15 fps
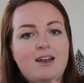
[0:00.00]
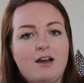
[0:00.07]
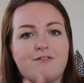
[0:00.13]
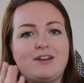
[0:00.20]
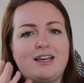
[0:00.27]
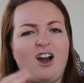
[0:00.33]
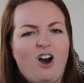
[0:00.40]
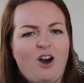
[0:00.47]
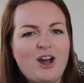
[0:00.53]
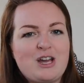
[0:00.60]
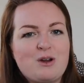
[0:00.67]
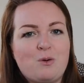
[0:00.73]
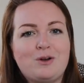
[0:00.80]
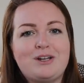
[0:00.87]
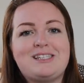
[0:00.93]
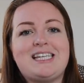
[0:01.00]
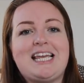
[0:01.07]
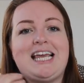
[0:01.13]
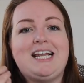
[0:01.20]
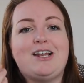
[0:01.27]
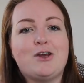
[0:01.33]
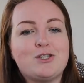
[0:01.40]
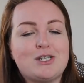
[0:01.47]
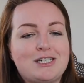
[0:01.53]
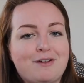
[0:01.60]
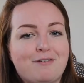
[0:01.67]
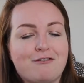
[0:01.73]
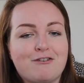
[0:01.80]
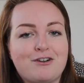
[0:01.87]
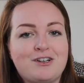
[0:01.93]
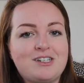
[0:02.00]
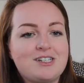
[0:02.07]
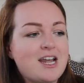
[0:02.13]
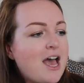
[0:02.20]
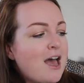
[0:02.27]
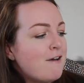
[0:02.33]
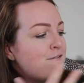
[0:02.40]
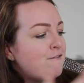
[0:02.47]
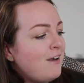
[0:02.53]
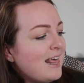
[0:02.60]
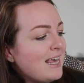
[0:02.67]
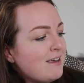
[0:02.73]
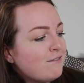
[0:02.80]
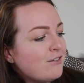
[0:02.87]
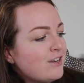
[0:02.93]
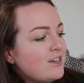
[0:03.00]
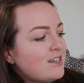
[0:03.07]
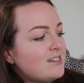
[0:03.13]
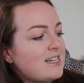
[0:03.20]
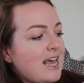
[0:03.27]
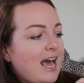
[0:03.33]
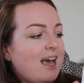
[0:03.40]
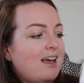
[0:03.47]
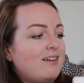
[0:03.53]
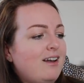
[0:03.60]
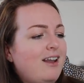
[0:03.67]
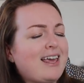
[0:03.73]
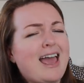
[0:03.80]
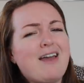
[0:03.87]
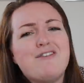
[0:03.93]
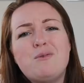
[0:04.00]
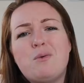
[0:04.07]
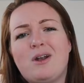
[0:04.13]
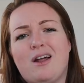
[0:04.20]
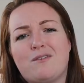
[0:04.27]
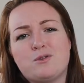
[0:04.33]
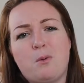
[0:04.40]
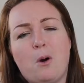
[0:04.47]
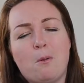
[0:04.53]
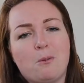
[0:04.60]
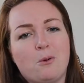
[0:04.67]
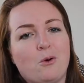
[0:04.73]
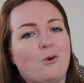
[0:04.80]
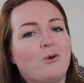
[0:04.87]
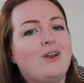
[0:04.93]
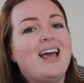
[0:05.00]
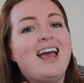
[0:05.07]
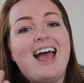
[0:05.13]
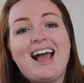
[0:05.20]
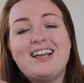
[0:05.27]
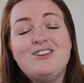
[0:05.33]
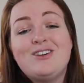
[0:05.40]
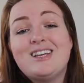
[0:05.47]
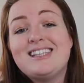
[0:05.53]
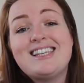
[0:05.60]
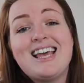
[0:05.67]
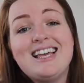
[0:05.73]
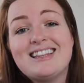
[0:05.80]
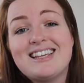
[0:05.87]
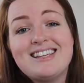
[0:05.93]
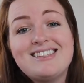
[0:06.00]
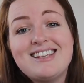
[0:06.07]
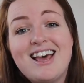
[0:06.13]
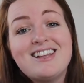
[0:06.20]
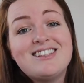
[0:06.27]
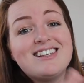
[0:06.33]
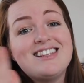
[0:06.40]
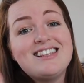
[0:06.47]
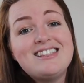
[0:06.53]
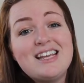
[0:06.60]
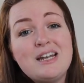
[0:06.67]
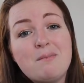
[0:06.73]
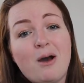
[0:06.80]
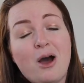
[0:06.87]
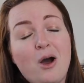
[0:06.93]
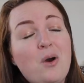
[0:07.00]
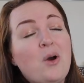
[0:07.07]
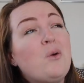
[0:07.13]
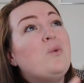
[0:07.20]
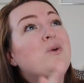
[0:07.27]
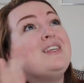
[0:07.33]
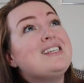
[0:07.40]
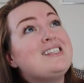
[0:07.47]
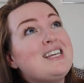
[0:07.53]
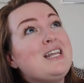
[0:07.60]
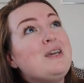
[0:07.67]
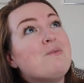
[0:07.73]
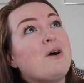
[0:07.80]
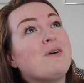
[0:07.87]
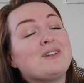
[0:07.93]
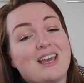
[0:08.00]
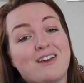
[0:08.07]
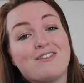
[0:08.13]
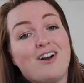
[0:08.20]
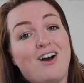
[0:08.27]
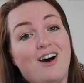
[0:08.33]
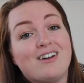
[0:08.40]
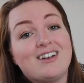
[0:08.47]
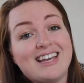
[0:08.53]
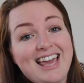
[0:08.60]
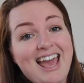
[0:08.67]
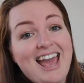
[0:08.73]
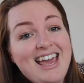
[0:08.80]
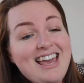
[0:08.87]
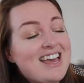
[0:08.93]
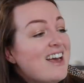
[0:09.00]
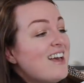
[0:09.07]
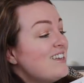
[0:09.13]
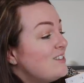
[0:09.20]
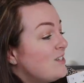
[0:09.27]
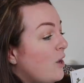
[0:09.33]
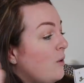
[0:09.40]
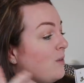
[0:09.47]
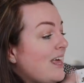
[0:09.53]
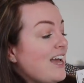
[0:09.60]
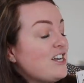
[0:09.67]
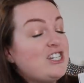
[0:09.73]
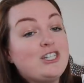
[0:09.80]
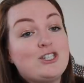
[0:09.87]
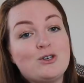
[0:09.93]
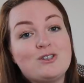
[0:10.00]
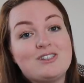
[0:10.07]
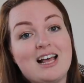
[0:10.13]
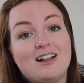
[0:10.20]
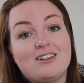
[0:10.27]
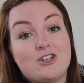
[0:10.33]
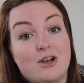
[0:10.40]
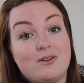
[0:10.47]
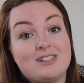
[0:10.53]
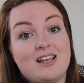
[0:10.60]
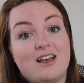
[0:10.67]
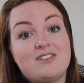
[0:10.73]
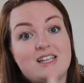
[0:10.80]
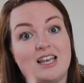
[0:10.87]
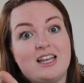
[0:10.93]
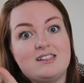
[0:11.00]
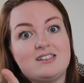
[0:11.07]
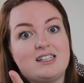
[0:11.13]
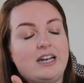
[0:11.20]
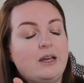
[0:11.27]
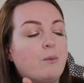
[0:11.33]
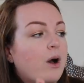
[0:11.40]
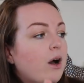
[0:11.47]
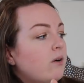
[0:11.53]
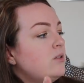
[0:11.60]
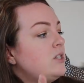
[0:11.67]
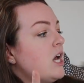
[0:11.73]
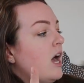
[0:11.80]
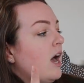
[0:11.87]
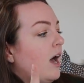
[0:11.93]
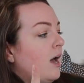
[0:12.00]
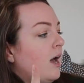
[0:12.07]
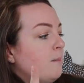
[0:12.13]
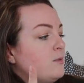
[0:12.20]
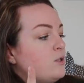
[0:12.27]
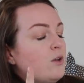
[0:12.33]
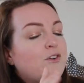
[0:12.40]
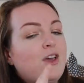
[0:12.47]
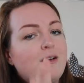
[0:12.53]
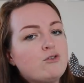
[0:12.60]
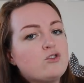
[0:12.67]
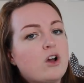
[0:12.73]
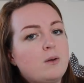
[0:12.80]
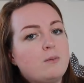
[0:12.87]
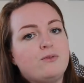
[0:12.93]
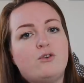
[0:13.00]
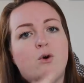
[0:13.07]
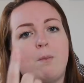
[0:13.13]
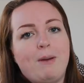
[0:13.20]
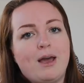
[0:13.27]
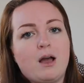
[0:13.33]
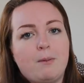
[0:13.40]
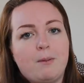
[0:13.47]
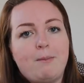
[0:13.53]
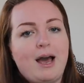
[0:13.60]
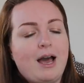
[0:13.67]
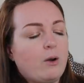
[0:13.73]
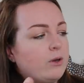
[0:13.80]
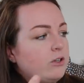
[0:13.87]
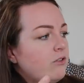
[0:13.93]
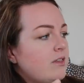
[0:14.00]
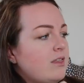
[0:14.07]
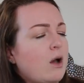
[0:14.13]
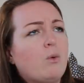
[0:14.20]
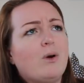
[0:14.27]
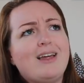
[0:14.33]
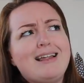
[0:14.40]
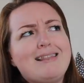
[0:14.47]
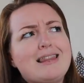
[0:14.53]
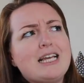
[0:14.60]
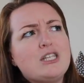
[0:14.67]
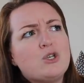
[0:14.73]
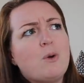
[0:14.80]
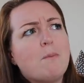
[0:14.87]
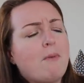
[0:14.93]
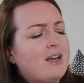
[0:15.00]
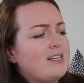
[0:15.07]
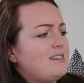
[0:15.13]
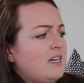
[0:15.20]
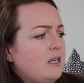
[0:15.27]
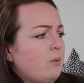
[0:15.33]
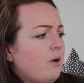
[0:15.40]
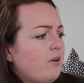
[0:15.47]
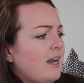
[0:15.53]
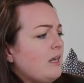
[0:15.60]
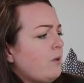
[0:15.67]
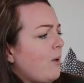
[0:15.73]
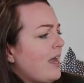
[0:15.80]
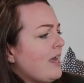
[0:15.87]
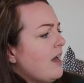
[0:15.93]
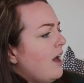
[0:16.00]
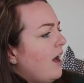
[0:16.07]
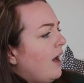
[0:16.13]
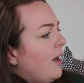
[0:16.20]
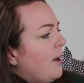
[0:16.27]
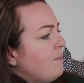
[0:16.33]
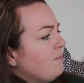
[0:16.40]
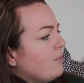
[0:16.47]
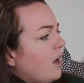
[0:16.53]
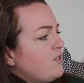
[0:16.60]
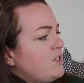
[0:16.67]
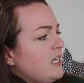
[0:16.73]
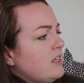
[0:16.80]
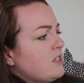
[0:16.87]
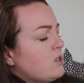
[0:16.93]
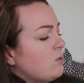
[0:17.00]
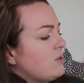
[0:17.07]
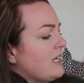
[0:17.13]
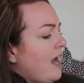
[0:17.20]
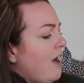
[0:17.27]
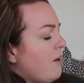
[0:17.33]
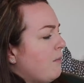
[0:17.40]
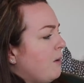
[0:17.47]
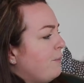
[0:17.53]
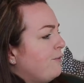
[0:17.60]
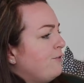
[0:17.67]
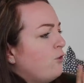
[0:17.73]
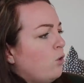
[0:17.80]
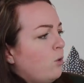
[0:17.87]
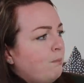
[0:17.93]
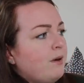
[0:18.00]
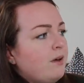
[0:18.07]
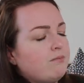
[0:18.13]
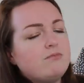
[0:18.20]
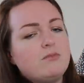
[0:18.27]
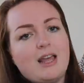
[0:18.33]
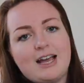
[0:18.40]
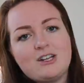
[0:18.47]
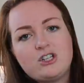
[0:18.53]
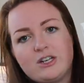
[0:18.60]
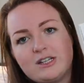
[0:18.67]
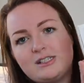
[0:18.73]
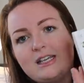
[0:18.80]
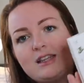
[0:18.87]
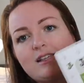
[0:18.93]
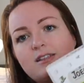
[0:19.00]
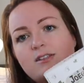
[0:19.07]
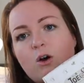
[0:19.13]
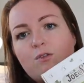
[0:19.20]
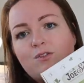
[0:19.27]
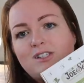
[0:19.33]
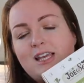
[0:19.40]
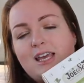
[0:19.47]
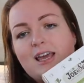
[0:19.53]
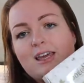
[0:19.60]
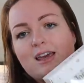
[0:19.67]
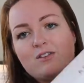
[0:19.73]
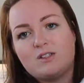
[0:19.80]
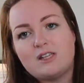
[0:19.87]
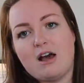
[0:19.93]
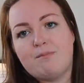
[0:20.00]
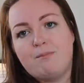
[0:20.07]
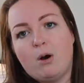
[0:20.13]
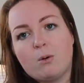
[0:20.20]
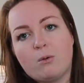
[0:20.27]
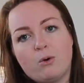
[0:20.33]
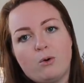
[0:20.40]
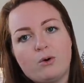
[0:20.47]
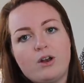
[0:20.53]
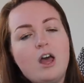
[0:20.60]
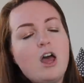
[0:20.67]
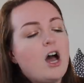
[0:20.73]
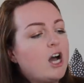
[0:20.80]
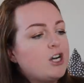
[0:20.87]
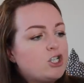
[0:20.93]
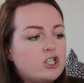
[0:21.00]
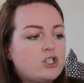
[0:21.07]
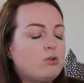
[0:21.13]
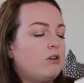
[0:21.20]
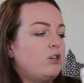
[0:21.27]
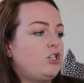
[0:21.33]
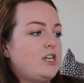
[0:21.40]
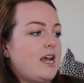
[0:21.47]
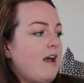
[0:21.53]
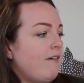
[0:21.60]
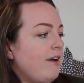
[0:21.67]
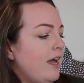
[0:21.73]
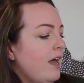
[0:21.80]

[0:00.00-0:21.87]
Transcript: lovely, high quality, loads of different flavors, and like everyone loves popcorn. And you can take this to the cinema with your cineworld gift card, okay? So they actually do sell Joe and Seth's in cineworld, so if you haven't tried it before, pick up a bag when you're in there. Well, they do in my cineworld anyway. I've seen the salted caramel before, but as you can see, this is obviously a gift set of popcorn. I just thought I'd share